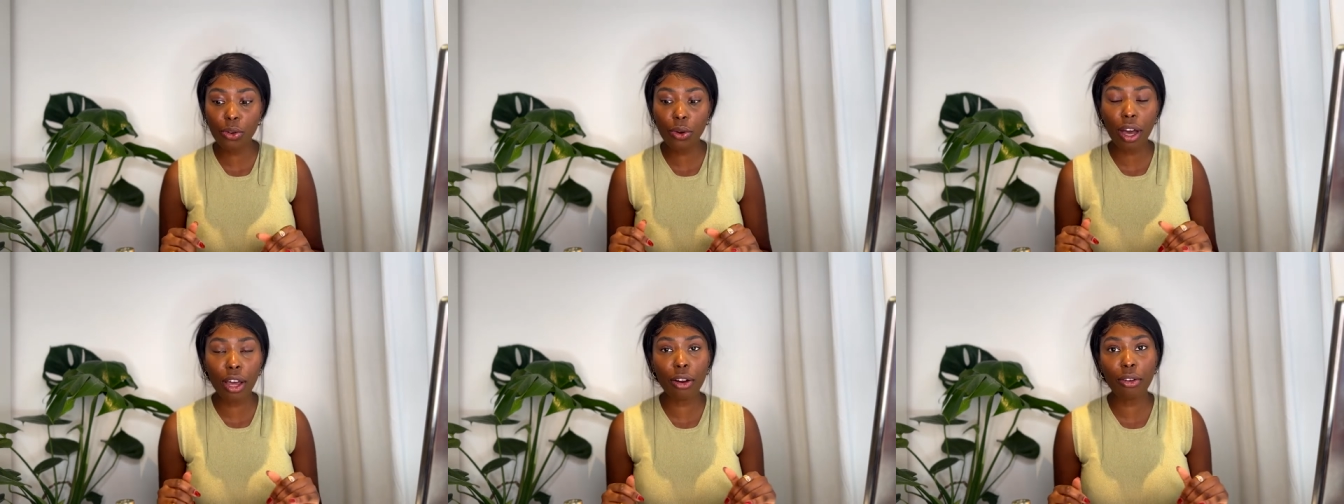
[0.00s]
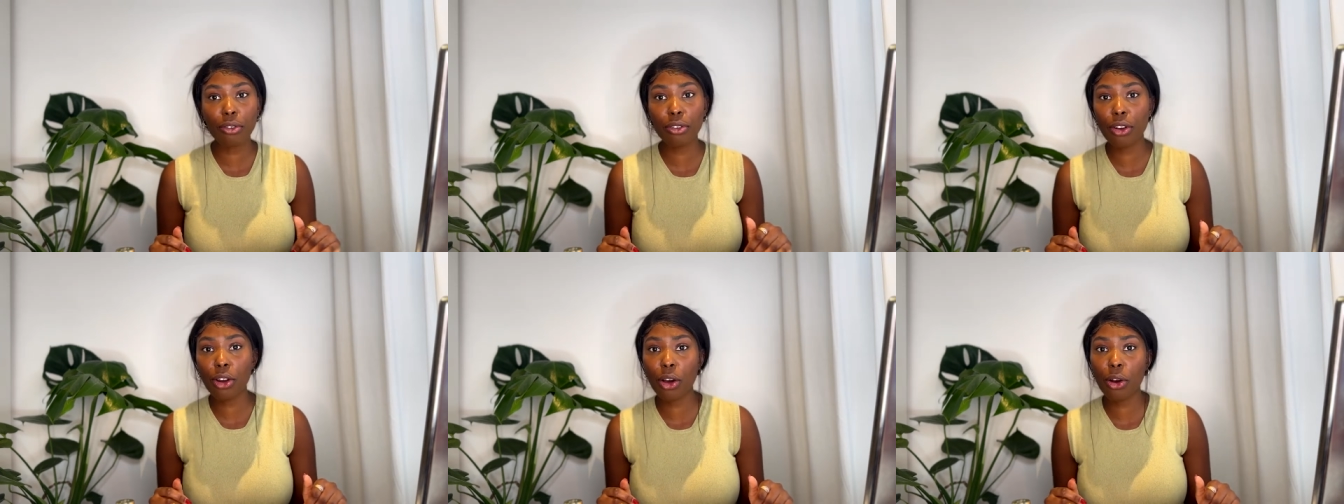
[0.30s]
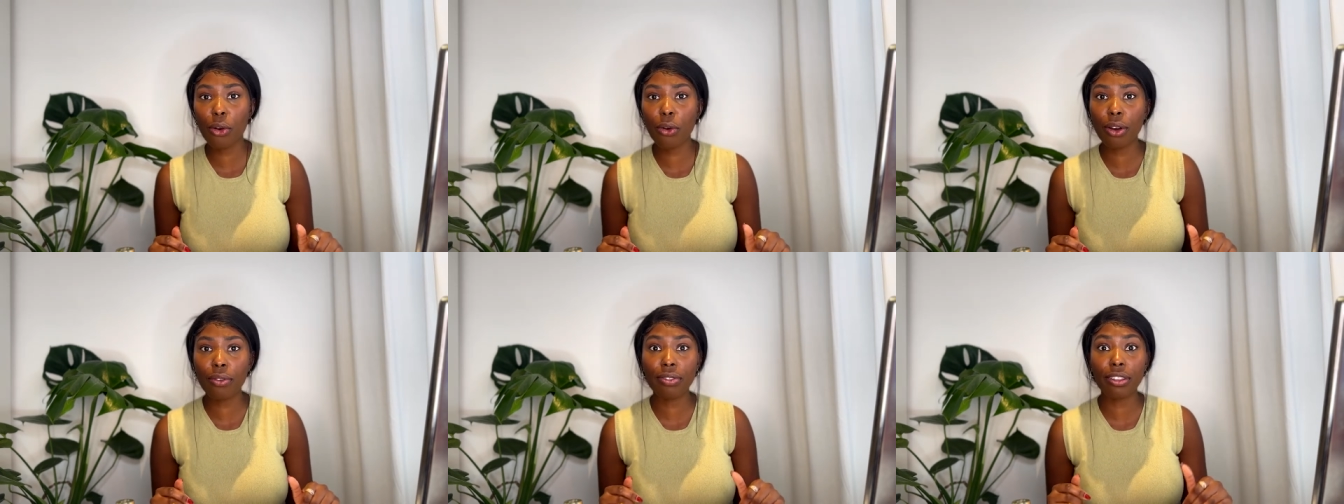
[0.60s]
I don't
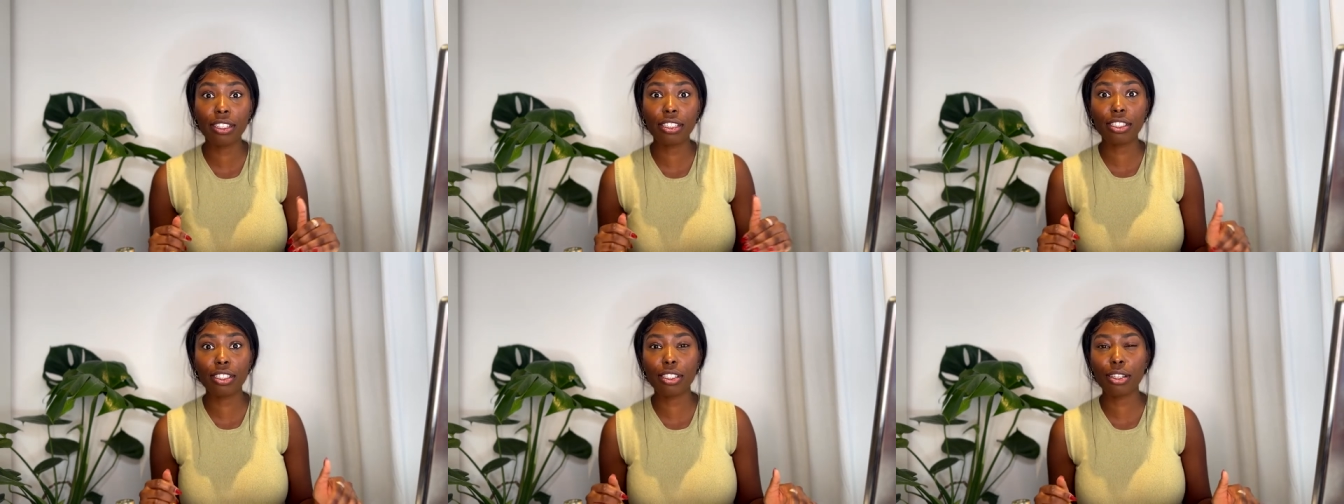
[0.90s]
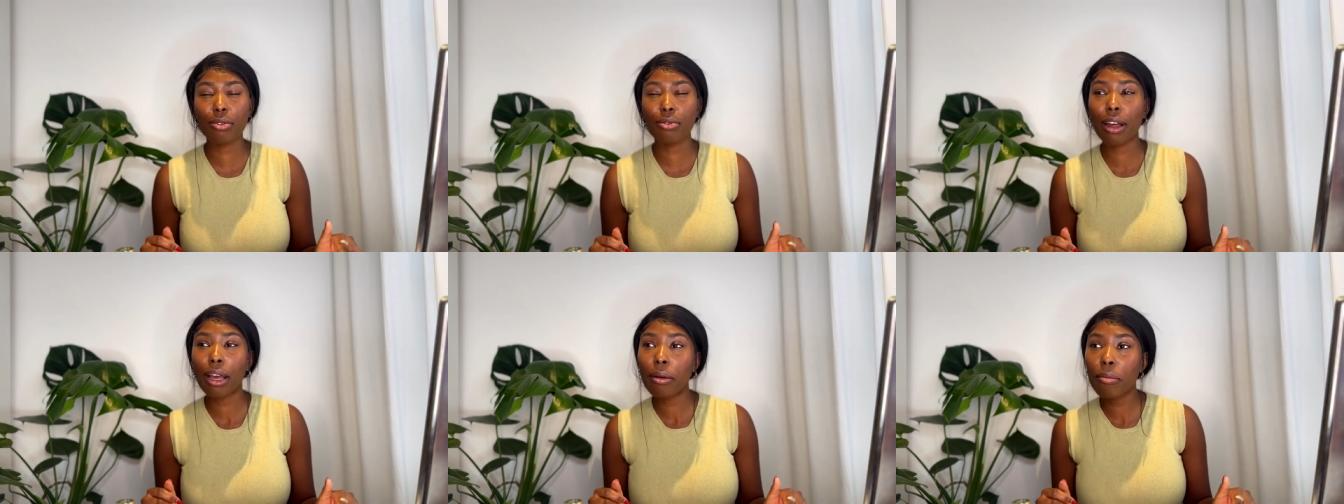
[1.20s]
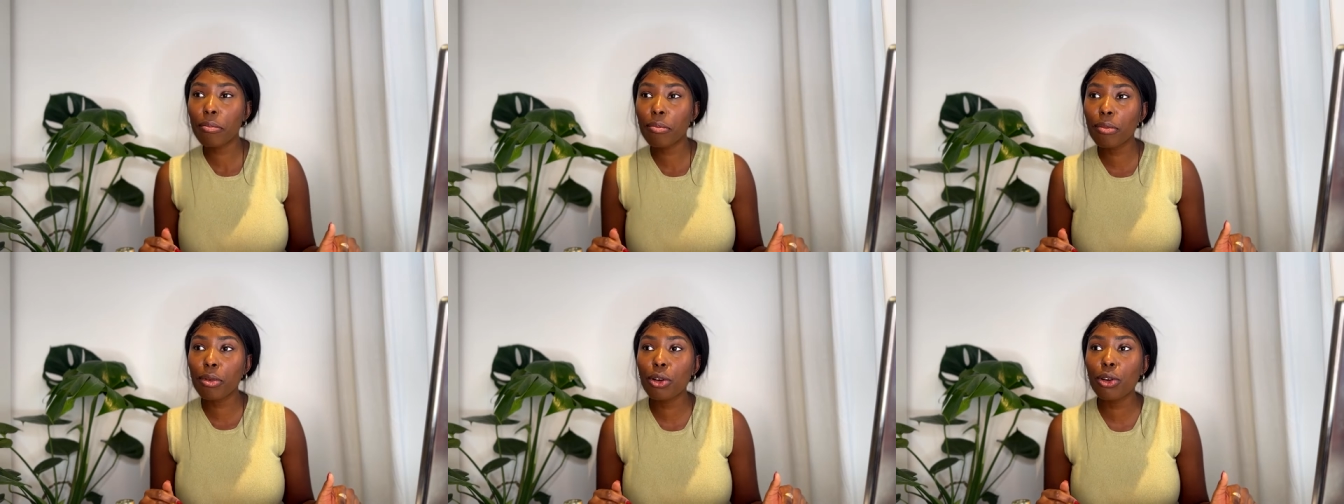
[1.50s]
know if this is the right
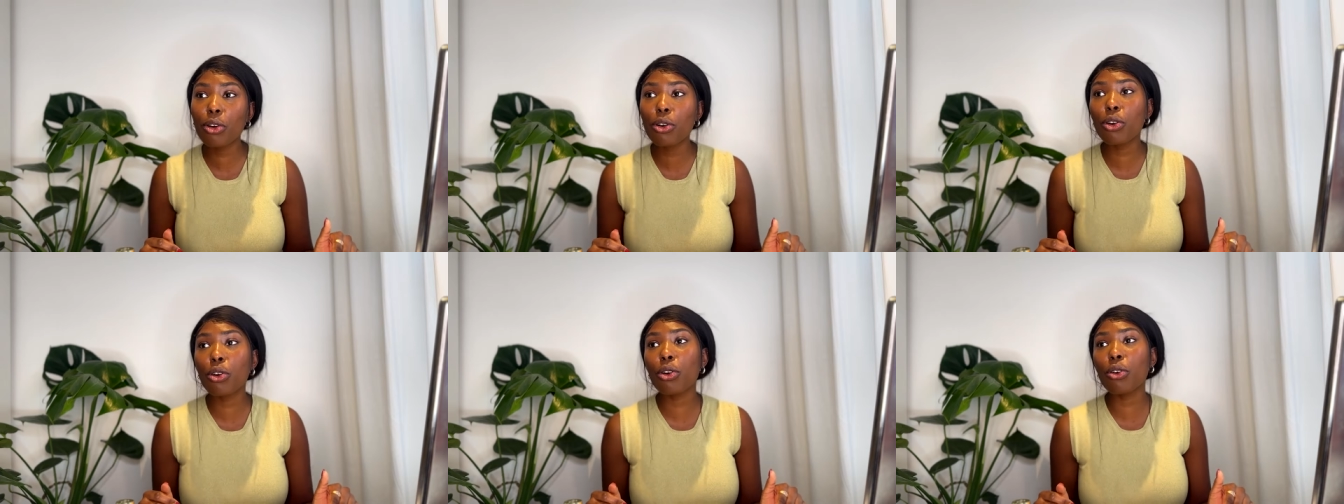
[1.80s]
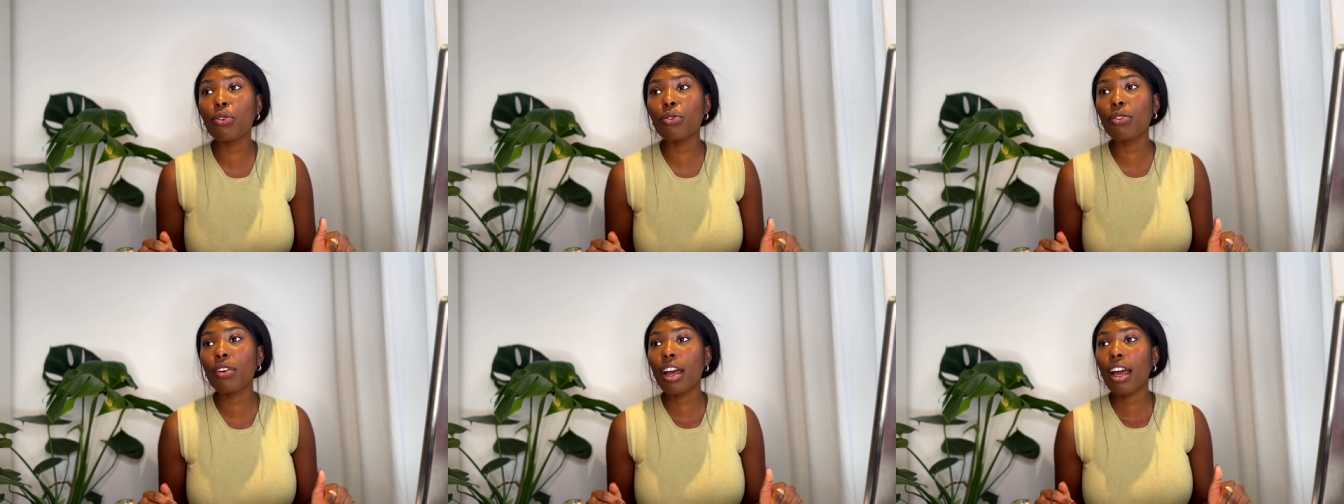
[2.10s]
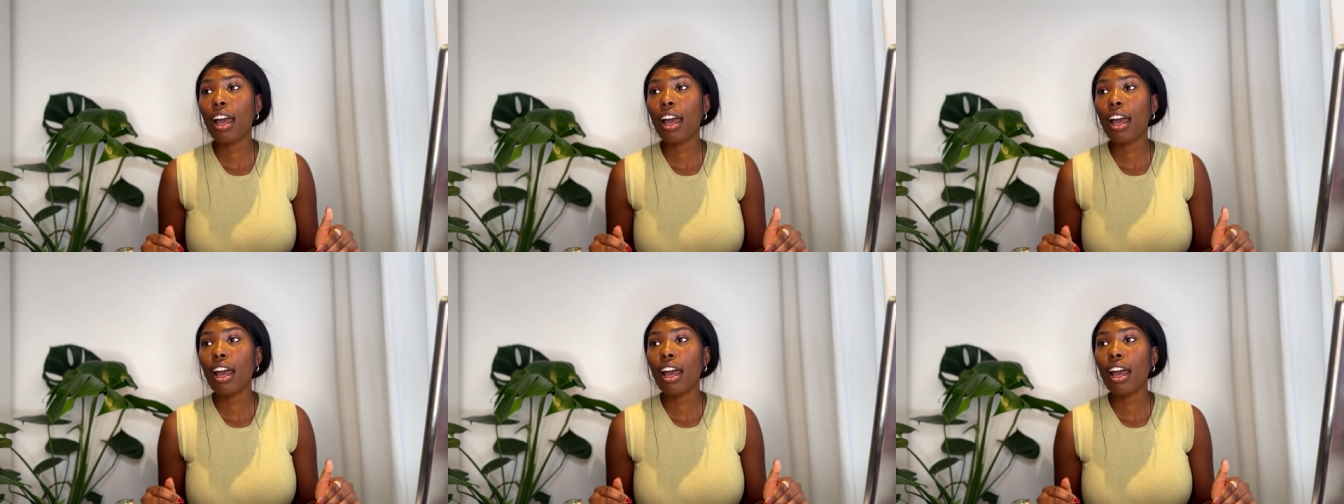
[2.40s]
move.